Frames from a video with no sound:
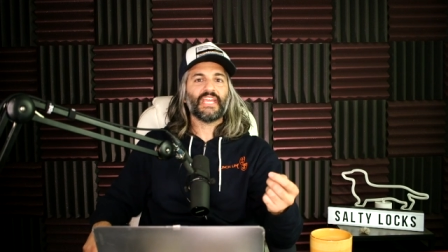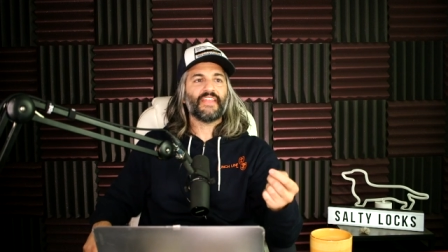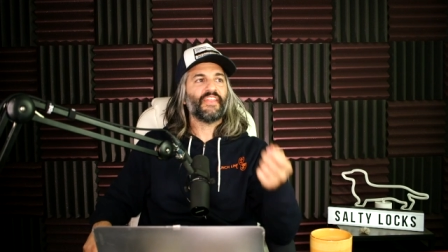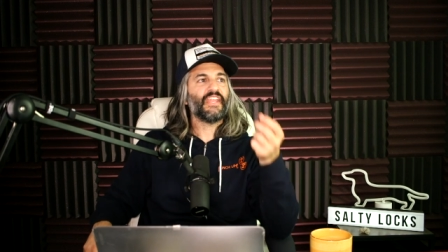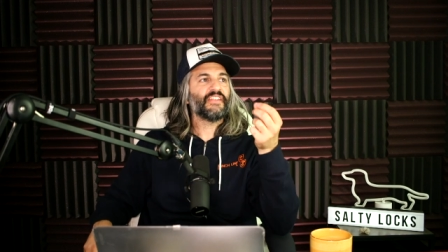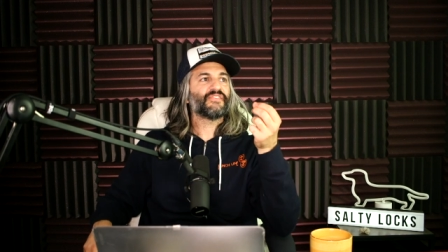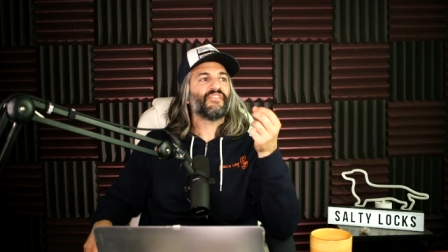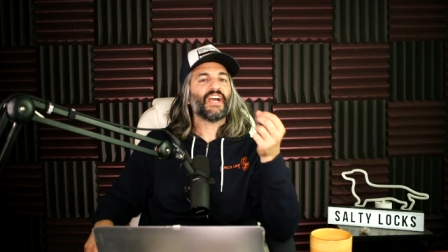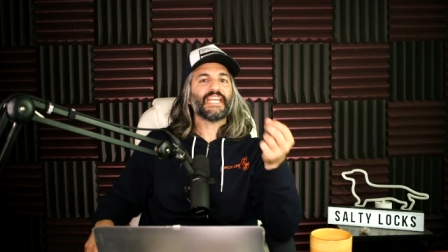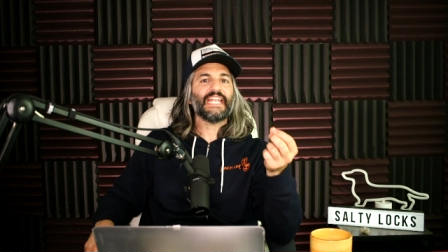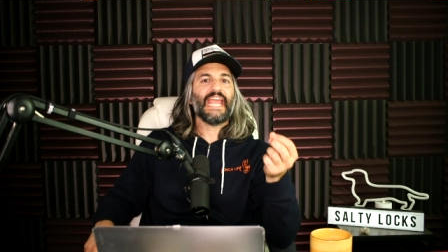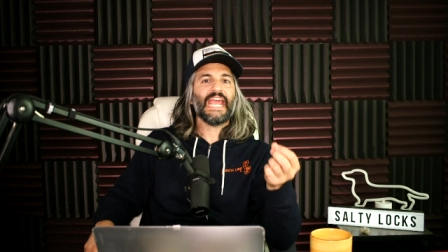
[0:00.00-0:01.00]
And then he's
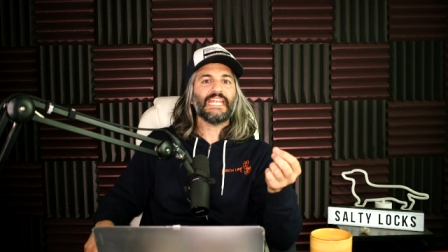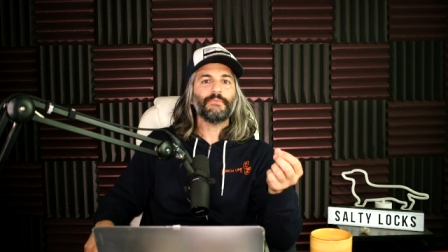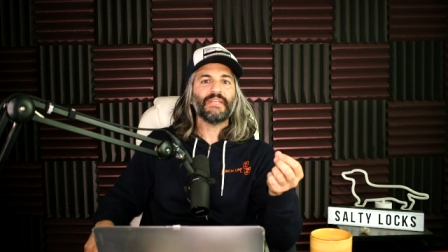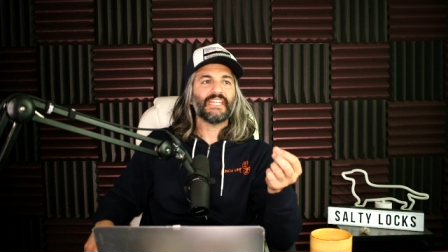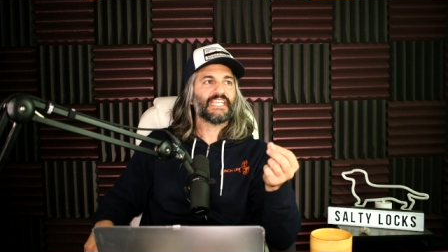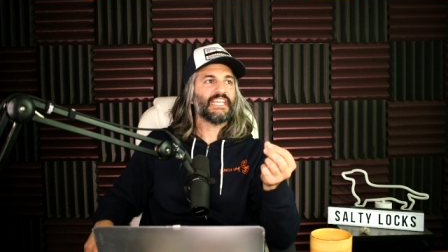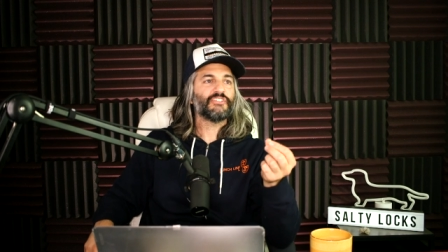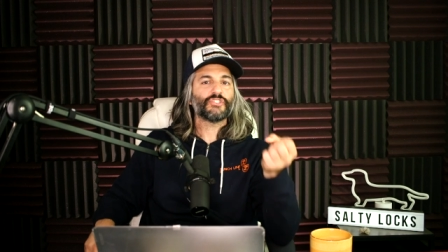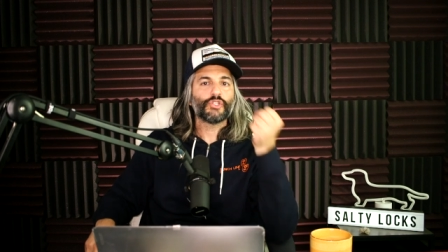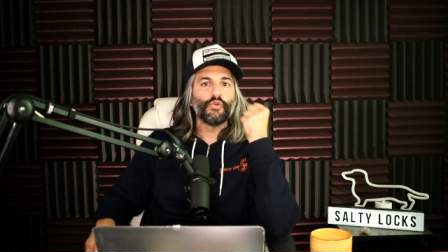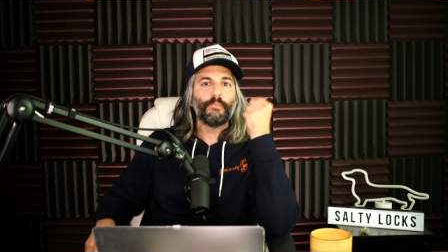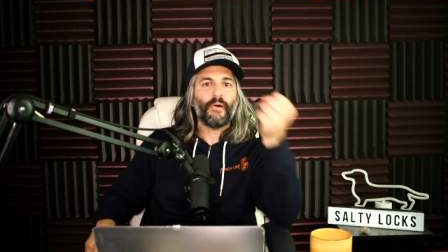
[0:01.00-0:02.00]
fucking handing me the keys
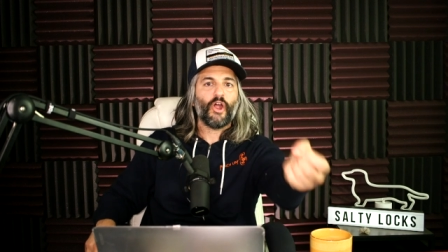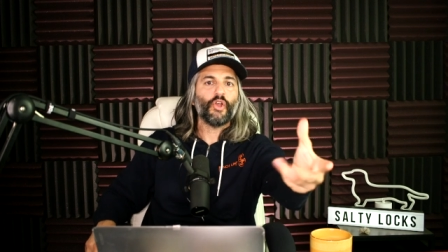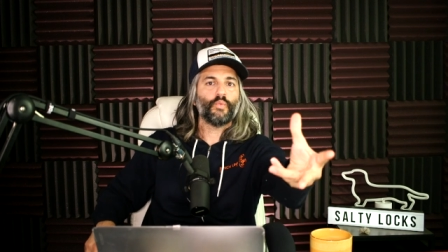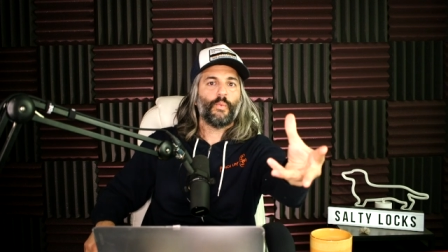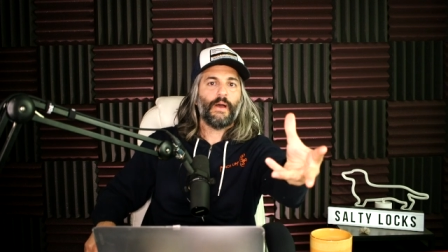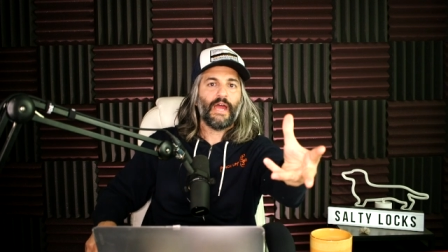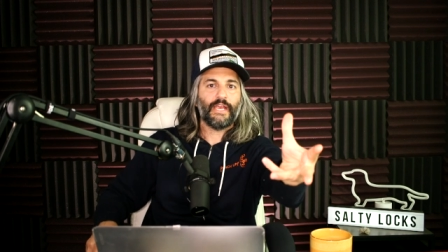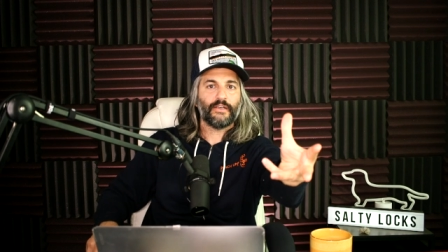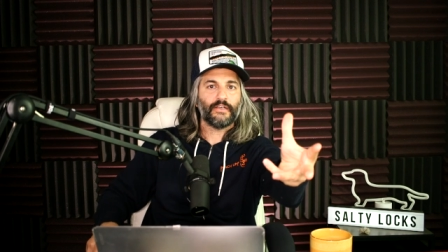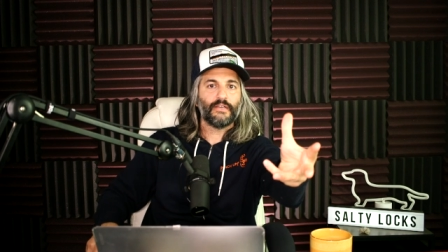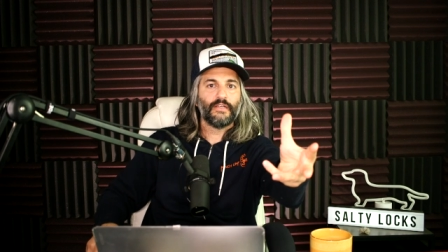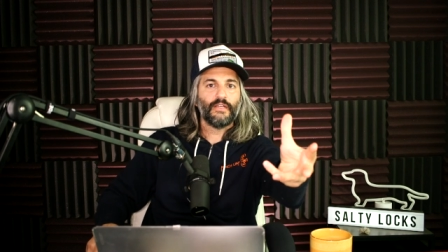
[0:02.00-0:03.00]
through barbed
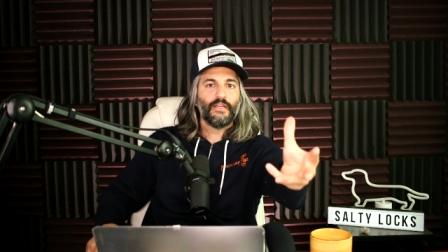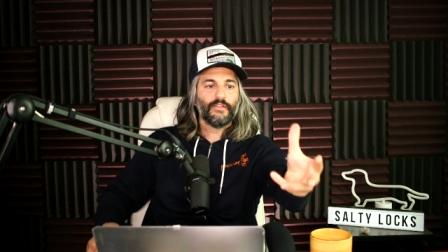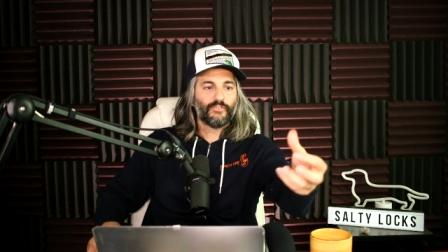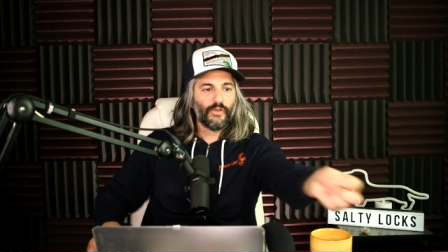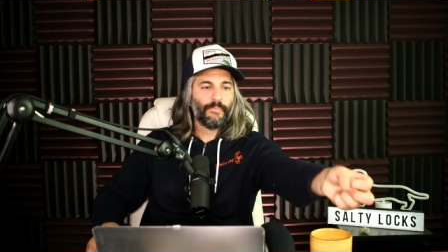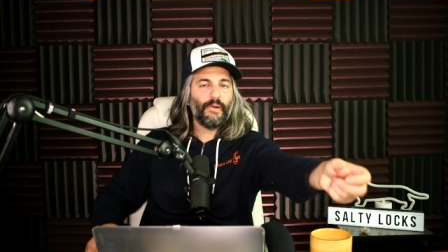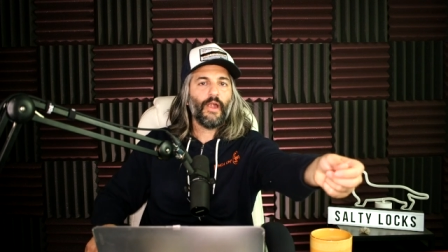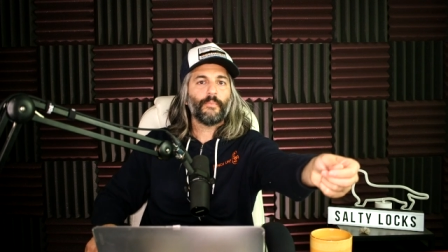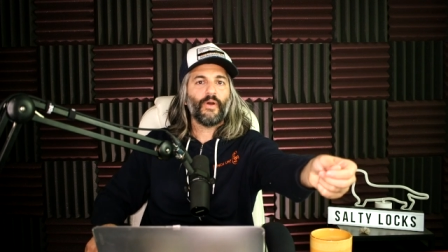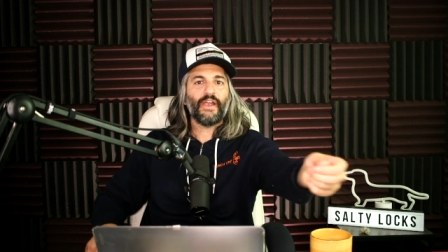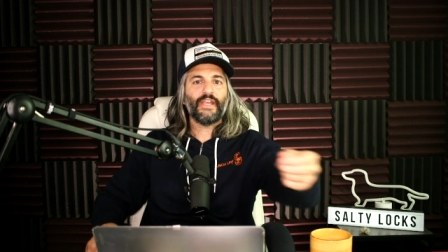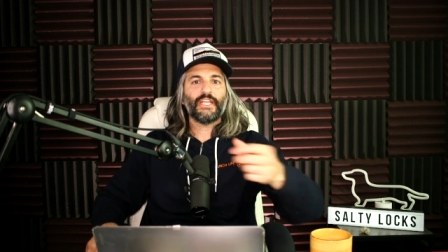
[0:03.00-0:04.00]
wire.
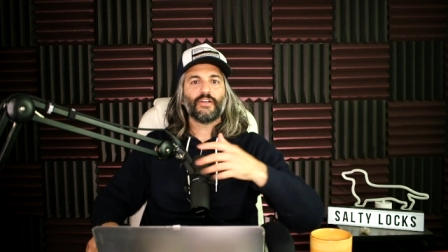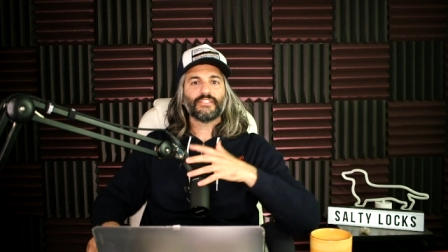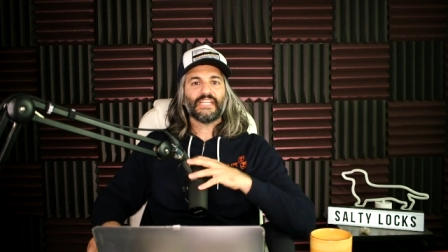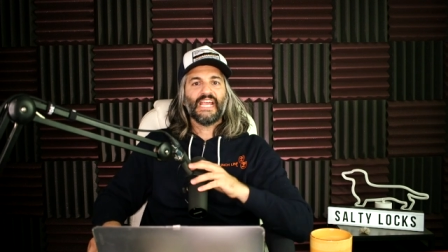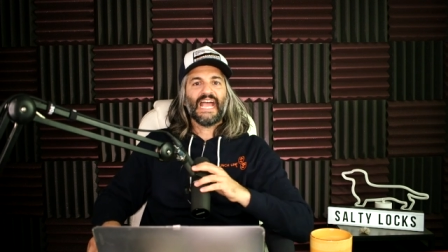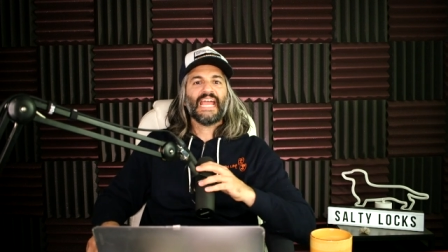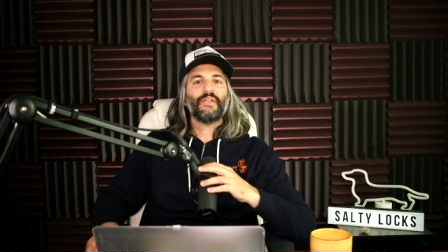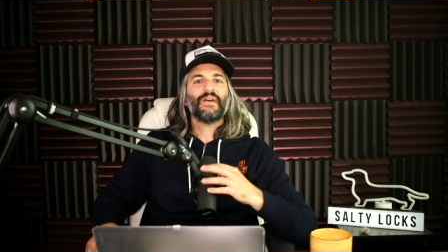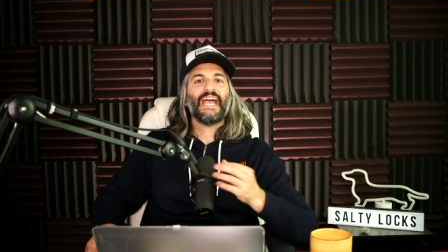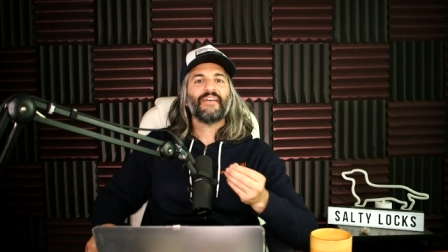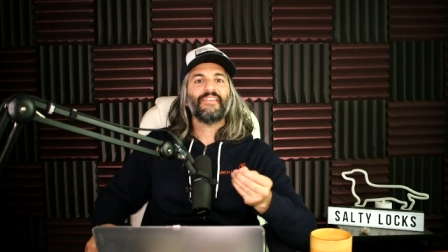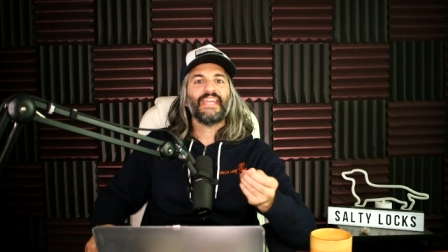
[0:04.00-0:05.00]
And he goes, I don't
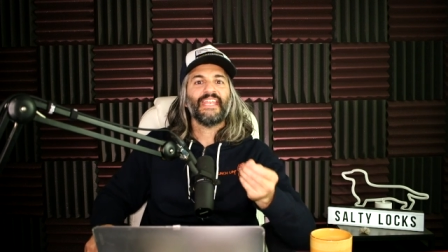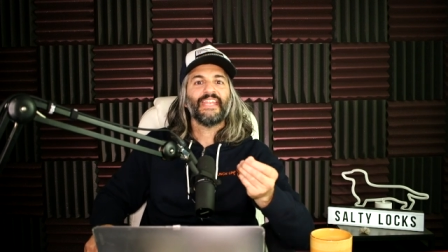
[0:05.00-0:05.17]
have it.